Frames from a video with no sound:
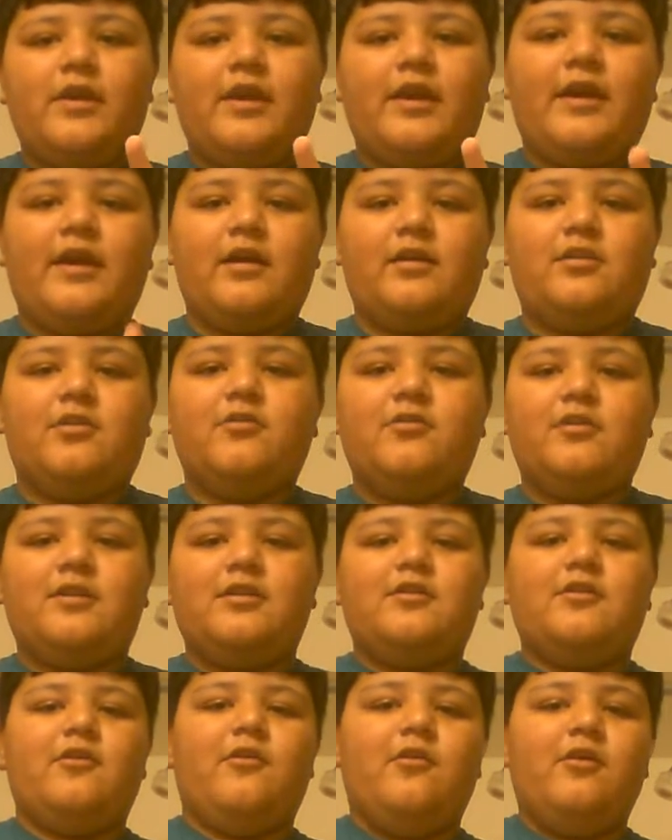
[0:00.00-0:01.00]
hacks you can
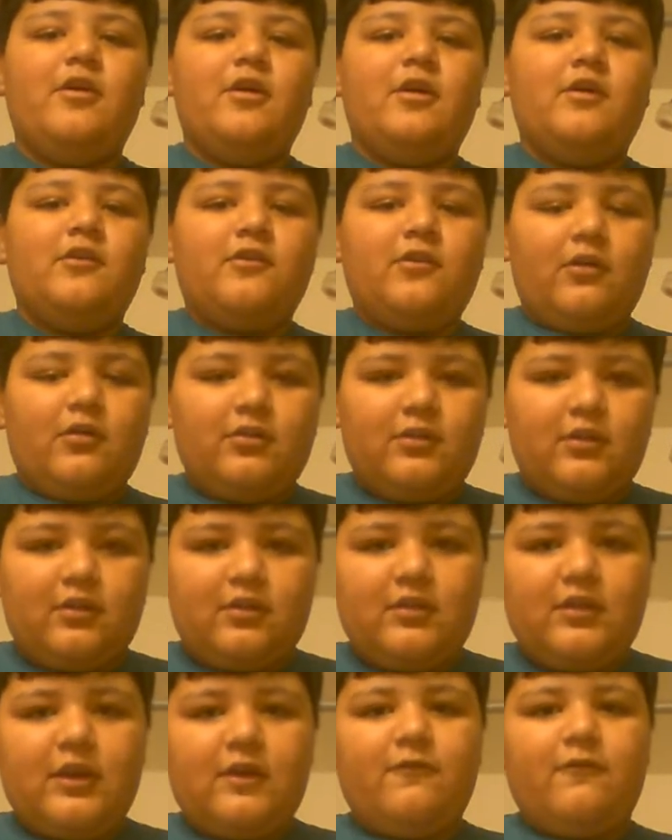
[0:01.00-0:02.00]
do just to
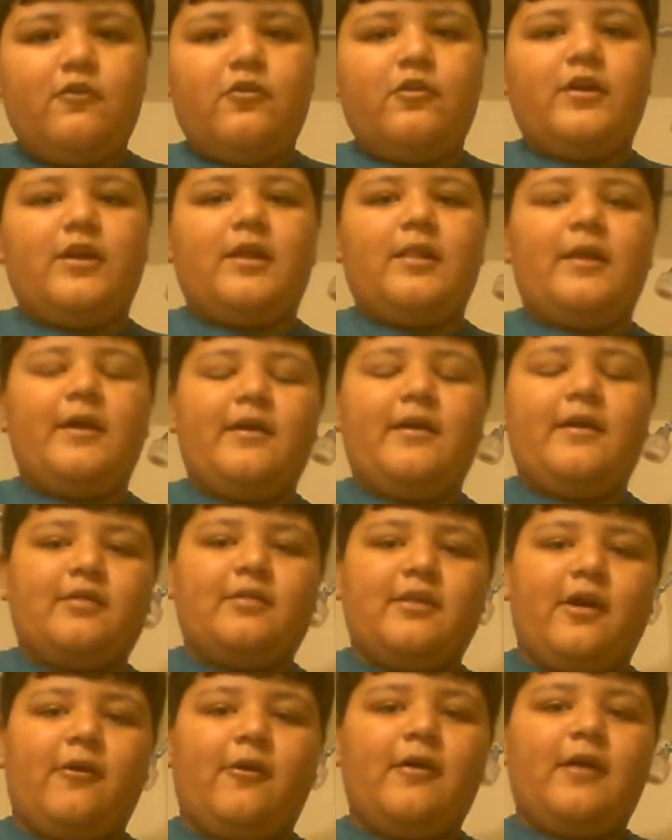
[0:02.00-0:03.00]
sneak food in class.
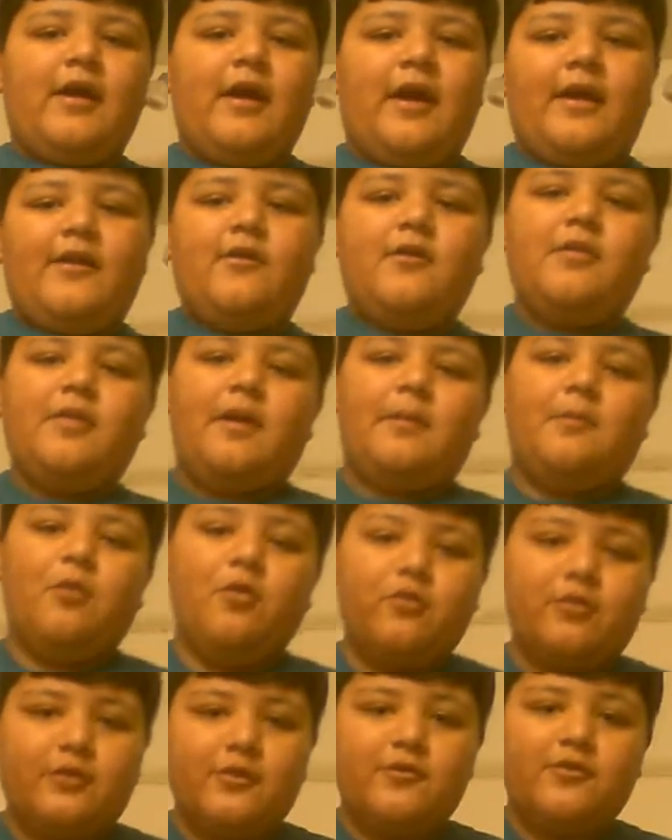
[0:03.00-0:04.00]
Now I know that
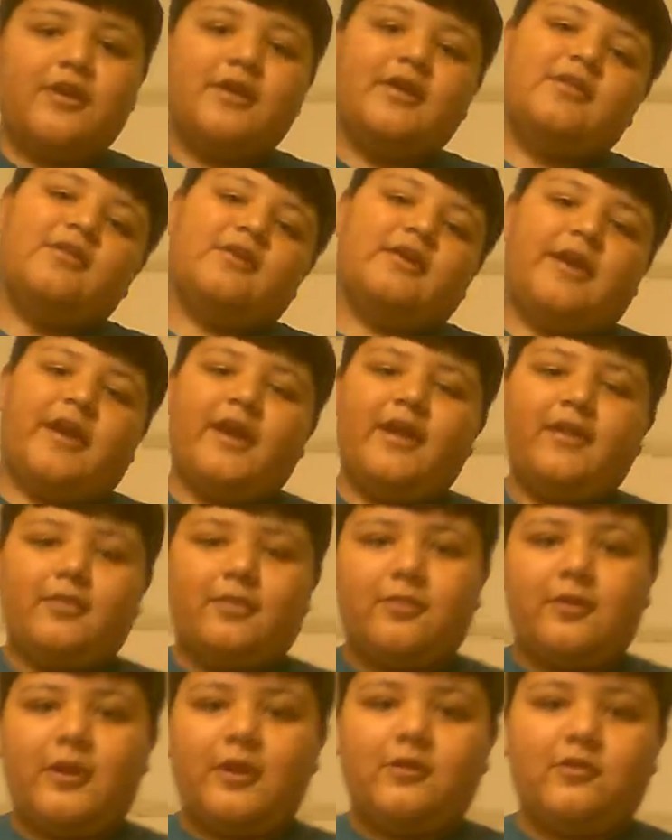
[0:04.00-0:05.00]
most of you kids can't
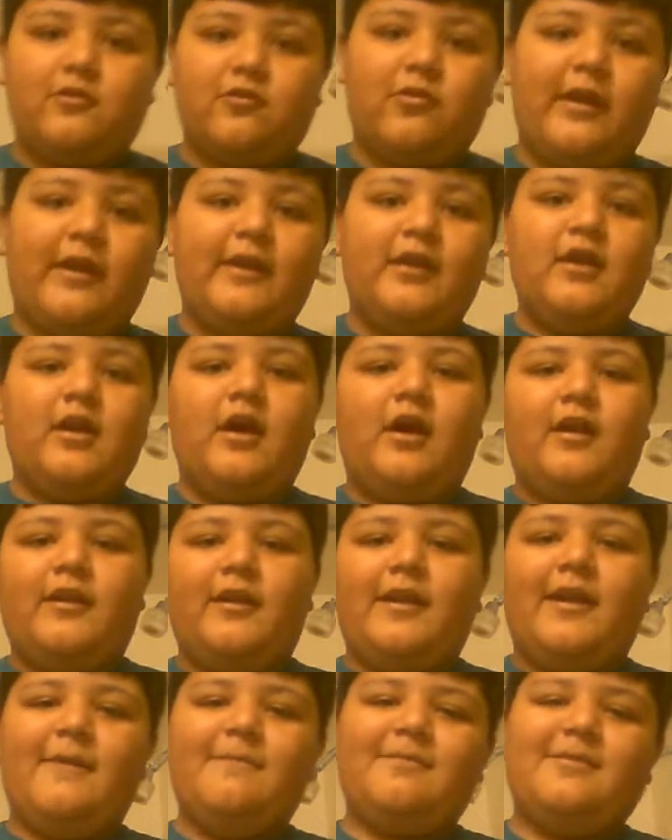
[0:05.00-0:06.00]
think straight on an
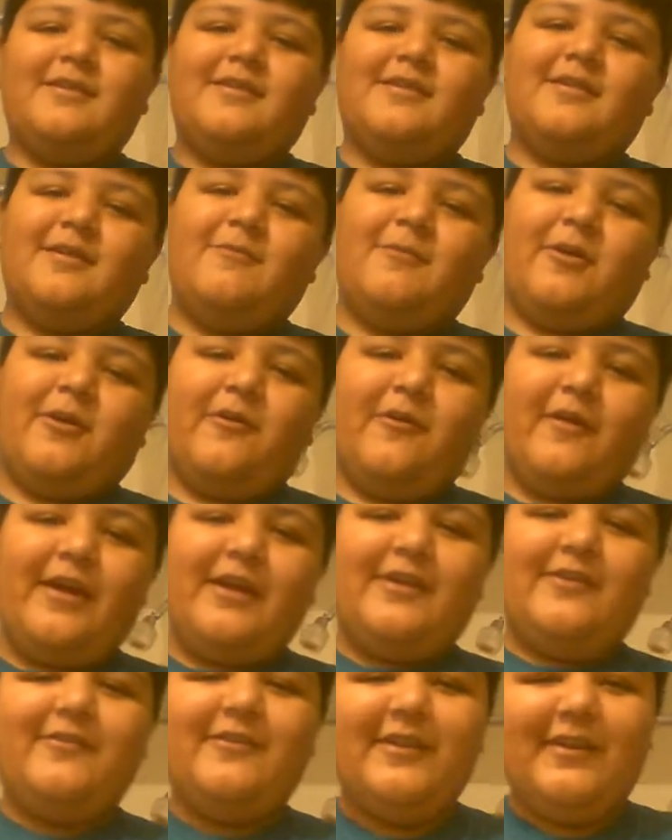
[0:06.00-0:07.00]
empty stomach. All right,
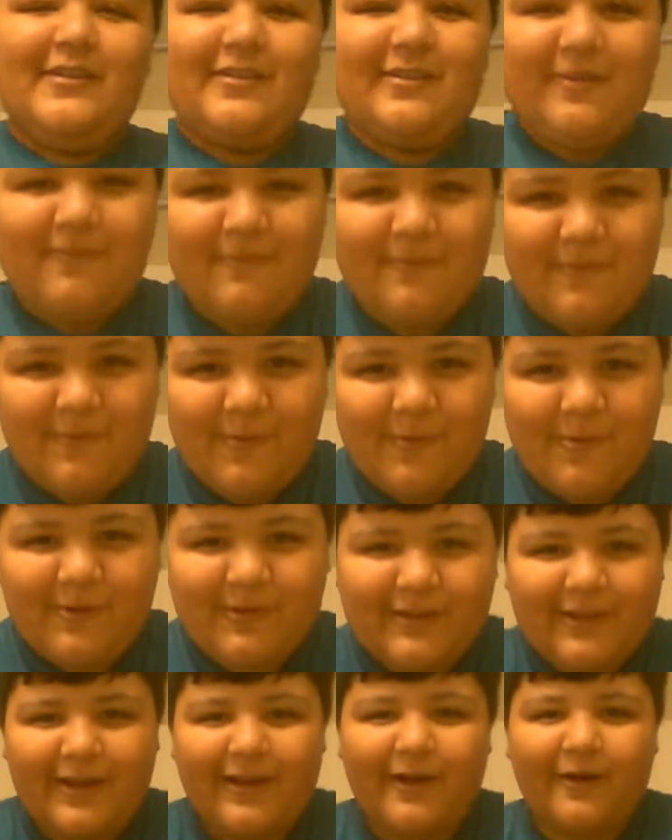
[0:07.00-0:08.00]
you need some food
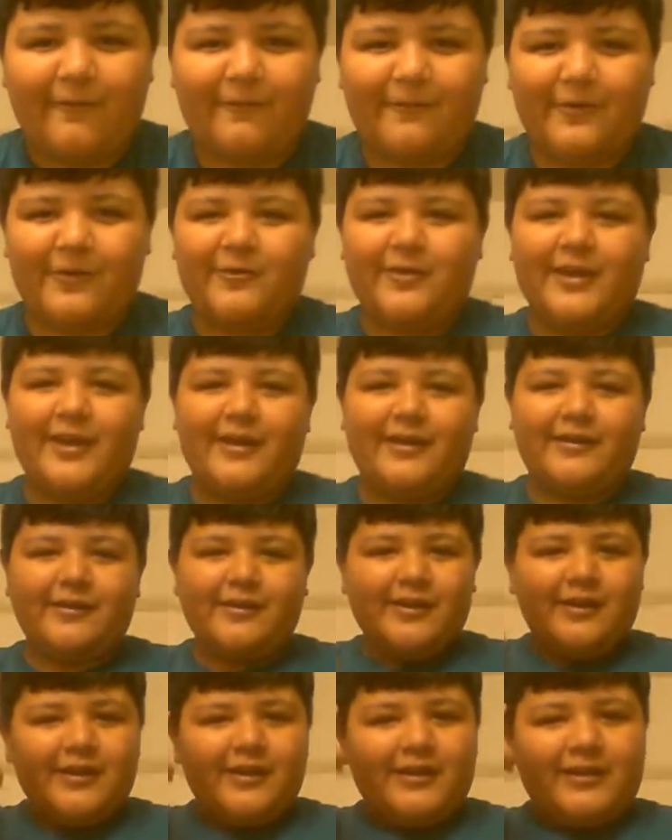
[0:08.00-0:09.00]
to help you get
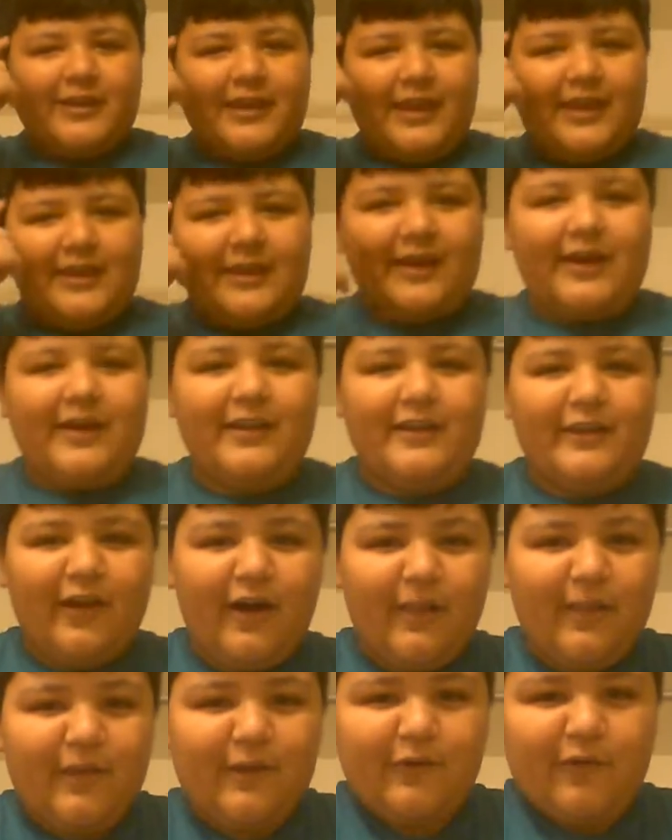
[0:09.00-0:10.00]
gain uh,
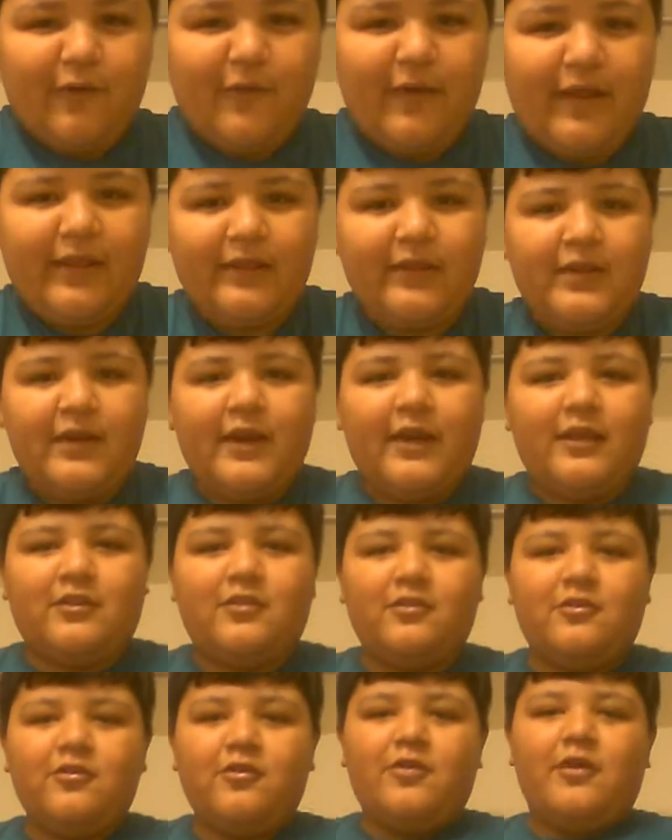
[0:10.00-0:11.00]
knowledge, alright? And to
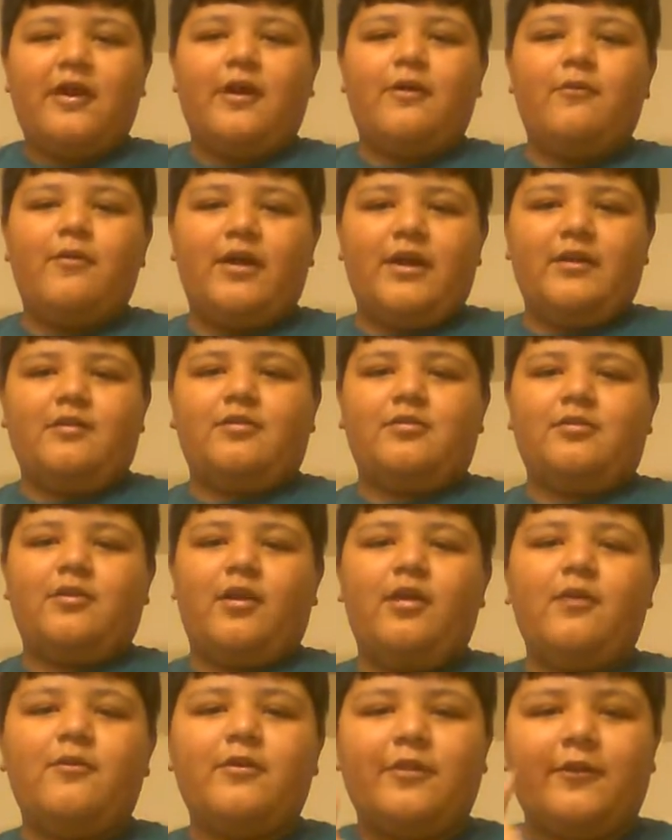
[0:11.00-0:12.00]
do that, we're going to
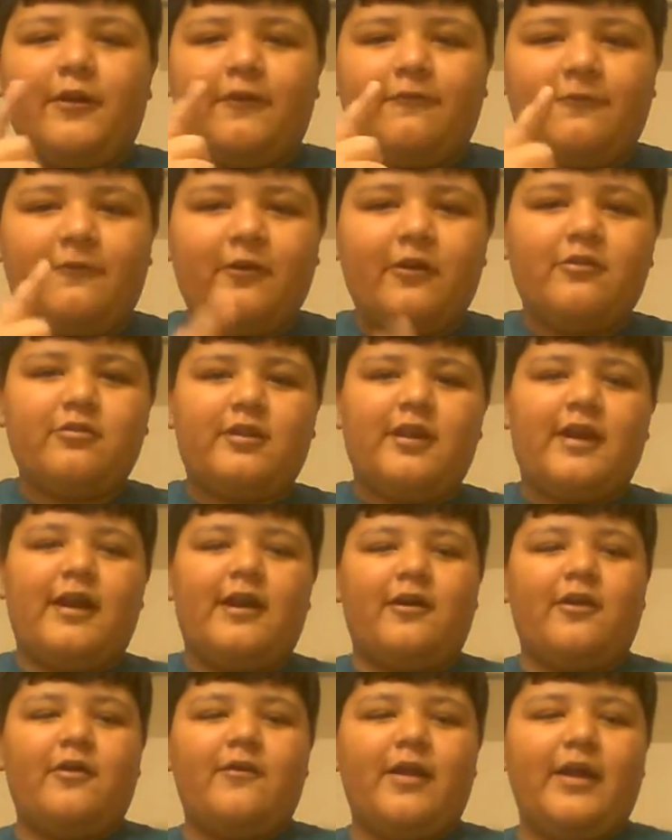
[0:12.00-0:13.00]
start with our first hack,
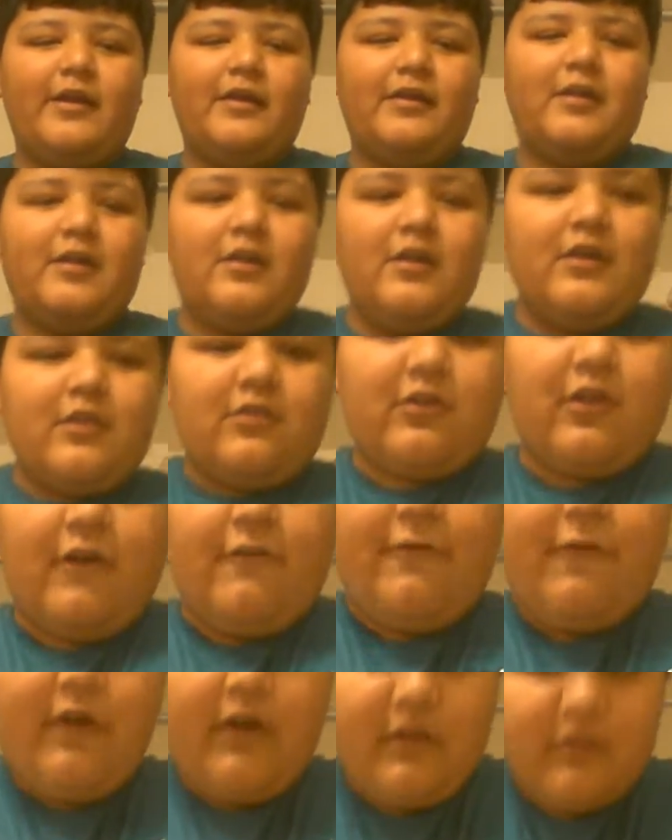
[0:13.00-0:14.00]
alright? So our
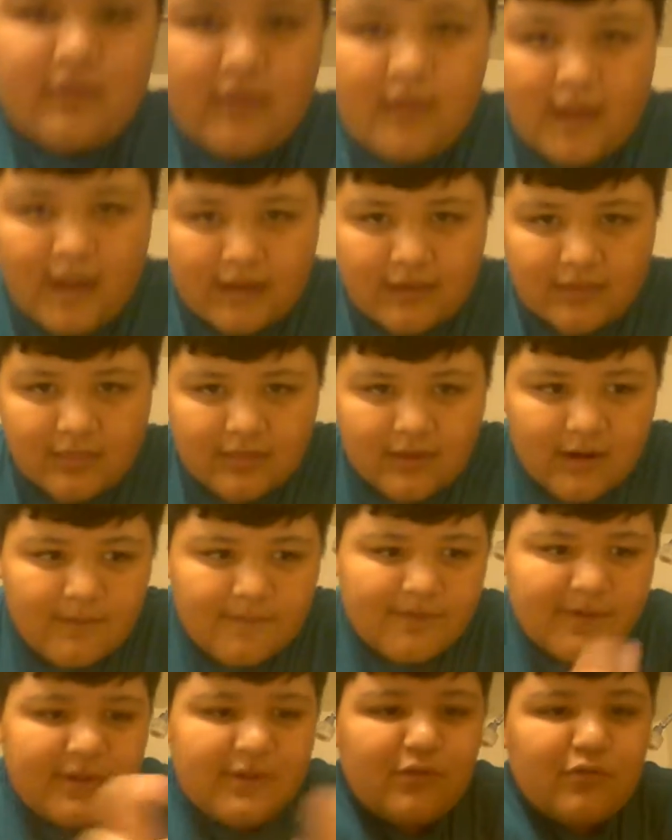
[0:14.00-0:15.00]
first hack is going to
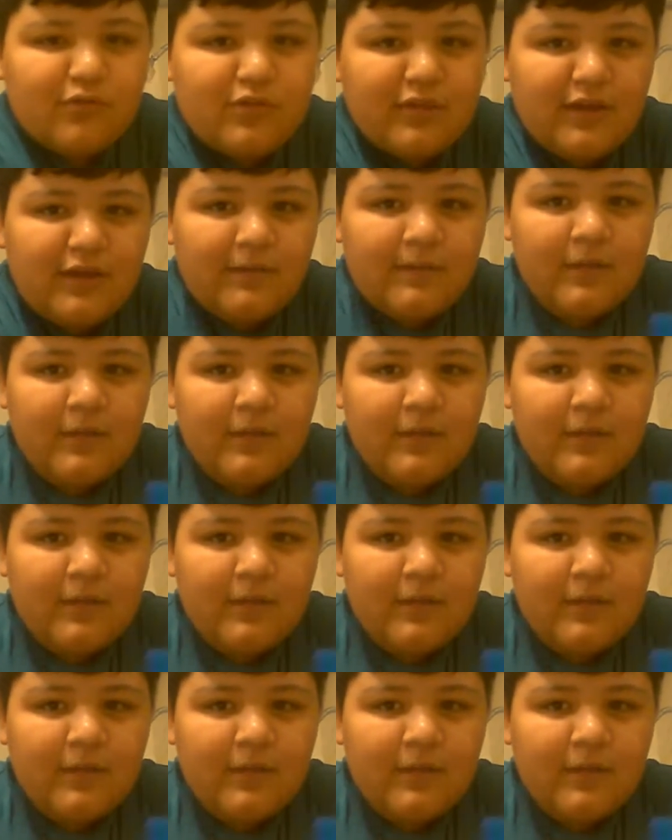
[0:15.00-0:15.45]
be using